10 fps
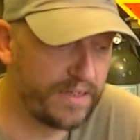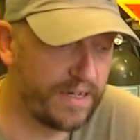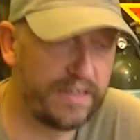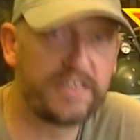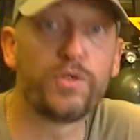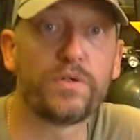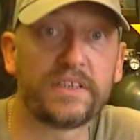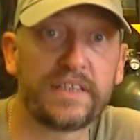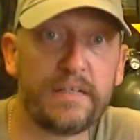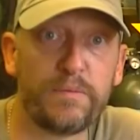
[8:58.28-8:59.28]
at least you're going to
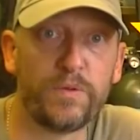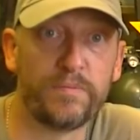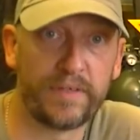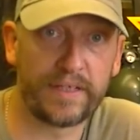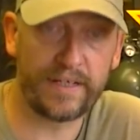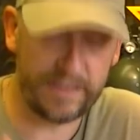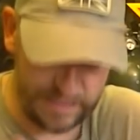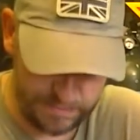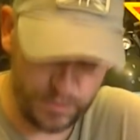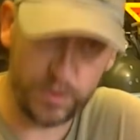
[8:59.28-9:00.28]
stay warm. Okay?
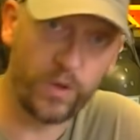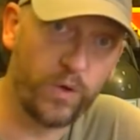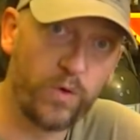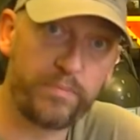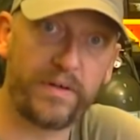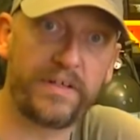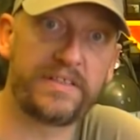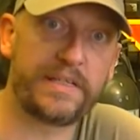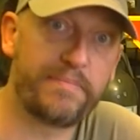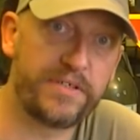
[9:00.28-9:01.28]
Keep your core body
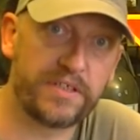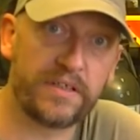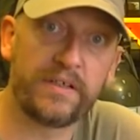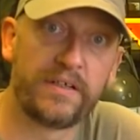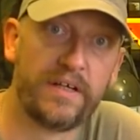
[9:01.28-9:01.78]
temperature